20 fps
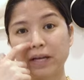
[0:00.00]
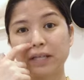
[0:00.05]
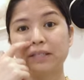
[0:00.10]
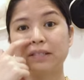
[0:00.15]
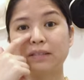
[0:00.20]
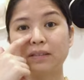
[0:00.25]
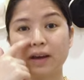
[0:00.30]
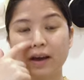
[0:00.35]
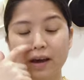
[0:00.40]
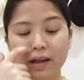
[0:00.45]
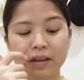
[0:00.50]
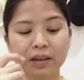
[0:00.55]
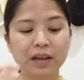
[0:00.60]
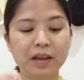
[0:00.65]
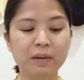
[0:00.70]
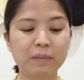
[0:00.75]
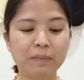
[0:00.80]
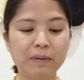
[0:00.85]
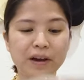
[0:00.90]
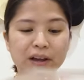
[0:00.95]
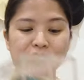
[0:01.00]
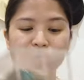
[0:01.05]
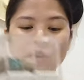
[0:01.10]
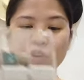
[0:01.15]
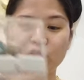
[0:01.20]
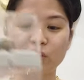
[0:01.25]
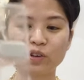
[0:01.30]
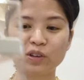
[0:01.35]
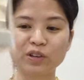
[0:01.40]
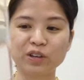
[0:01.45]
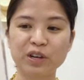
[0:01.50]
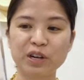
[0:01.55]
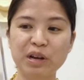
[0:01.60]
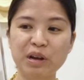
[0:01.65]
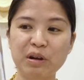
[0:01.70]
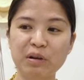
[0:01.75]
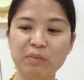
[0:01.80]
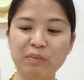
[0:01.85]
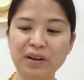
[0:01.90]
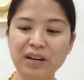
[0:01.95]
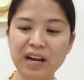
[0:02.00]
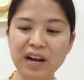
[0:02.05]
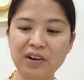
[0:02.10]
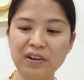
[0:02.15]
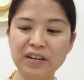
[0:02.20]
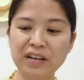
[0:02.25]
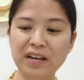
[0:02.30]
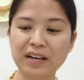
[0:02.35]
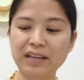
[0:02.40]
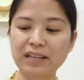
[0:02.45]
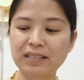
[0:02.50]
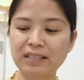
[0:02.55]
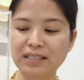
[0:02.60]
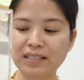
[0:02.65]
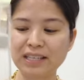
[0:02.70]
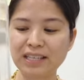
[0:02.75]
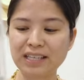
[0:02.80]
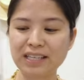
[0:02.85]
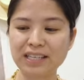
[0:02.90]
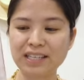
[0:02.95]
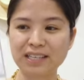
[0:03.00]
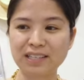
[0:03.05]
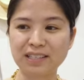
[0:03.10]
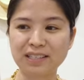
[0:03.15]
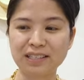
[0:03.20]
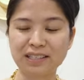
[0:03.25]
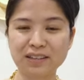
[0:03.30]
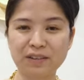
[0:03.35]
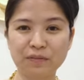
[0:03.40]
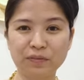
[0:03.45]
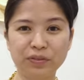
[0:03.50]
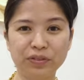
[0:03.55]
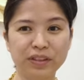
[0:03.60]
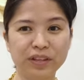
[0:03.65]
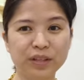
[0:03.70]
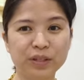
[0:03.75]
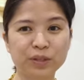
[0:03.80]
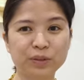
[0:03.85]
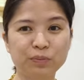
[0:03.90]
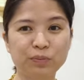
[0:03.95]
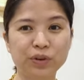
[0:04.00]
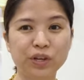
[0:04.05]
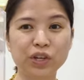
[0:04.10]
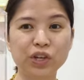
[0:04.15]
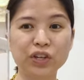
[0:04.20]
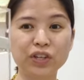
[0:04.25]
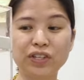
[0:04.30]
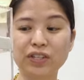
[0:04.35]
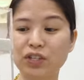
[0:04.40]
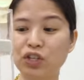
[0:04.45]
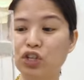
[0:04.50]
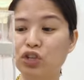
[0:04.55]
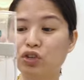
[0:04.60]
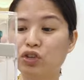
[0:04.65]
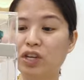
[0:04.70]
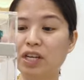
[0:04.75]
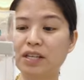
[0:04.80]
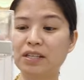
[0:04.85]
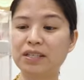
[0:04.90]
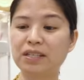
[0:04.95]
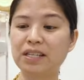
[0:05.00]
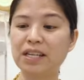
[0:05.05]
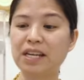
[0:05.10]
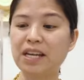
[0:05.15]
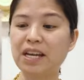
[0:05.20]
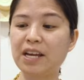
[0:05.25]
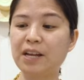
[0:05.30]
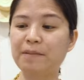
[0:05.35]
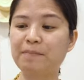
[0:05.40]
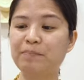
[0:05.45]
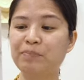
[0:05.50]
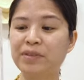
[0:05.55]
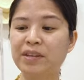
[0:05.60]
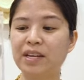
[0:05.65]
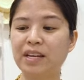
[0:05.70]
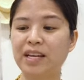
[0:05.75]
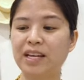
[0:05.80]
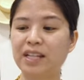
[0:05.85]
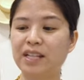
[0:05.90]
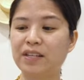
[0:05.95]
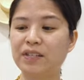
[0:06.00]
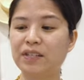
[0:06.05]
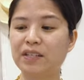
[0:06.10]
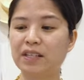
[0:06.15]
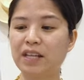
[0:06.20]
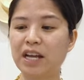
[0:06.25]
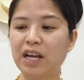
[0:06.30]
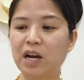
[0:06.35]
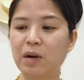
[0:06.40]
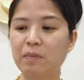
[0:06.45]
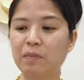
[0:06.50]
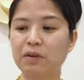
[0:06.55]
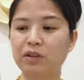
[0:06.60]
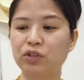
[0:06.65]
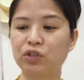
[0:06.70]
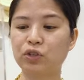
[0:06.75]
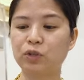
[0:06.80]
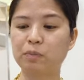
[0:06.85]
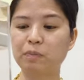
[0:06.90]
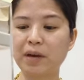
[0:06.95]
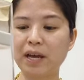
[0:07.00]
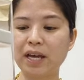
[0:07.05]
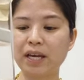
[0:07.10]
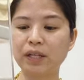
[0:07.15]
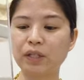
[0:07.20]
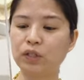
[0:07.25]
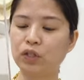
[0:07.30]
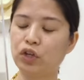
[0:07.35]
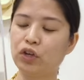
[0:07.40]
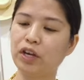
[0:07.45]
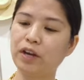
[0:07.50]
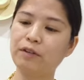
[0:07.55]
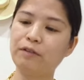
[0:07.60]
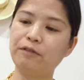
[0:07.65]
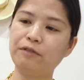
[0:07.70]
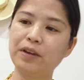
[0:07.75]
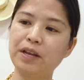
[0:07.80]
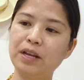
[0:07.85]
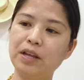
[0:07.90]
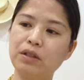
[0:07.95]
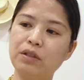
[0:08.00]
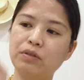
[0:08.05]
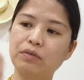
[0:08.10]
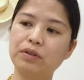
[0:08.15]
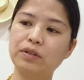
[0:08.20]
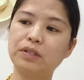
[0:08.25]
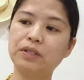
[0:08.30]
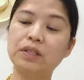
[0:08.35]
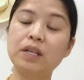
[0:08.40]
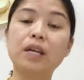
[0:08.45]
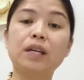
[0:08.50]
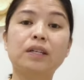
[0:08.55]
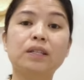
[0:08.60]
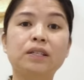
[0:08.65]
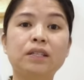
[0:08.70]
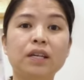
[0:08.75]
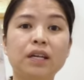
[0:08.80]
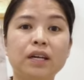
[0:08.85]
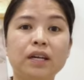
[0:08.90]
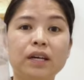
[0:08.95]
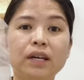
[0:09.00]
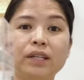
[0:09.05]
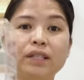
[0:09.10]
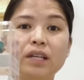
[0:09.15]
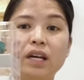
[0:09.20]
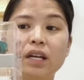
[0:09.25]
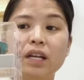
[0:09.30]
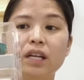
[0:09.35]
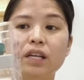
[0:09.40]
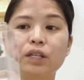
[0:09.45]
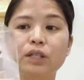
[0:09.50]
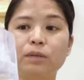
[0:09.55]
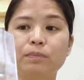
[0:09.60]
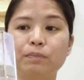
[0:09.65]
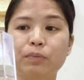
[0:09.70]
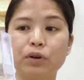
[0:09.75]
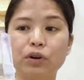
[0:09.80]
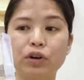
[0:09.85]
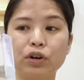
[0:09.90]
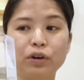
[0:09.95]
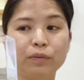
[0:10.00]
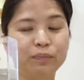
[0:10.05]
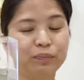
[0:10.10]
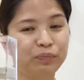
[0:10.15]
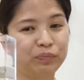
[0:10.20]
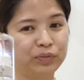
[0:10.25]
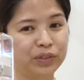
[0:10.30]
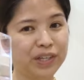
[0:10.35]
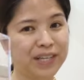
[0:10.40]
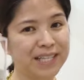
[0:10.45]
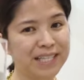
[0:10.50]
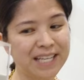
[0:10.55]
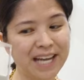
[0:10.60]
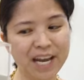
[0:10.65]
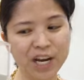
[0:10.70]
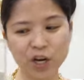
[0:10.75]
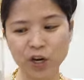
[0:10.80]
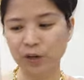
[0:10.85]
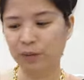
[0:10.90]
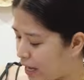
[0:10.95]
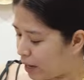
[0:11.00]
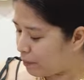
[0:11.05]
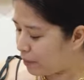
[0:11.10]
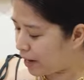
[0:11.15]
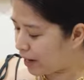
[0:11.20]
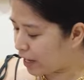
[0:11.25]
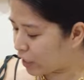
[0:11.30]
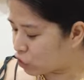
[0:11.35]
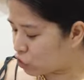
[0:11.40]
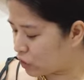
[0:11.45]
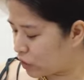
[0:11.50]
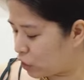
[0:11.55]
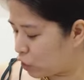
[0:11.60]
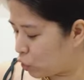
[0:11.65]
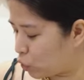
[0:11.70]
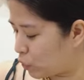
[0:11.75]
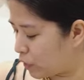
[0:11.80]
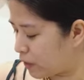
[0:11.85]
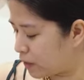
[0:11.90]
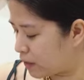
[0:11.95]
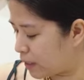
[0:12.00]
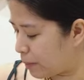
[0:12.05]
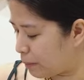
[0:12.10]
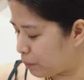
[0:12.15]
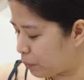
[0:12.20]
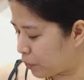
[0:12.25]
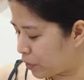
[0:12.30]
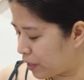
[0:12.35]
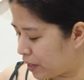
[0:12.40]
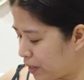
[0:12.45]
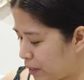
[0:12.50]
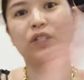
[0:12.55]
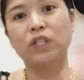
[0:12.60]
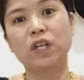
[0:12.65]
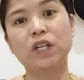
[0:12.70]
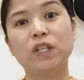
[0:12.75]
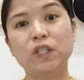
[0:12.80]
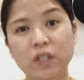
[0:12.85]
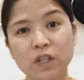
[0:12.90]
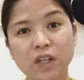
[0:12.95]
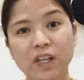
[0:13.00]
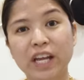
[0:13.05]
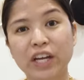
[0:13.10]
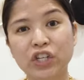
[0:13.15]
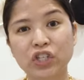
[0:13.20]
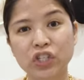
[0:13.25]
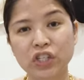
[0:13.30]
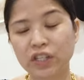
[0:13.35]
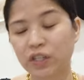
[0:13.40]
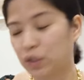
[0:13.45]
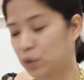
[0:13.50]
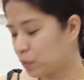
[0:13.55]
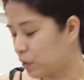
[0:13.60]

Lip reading: style and by color. But how nice is this? You can see it. It doesn't take up much space. You can fit in 6 Sunny's per container. I might actually do a separate Sunny's collection as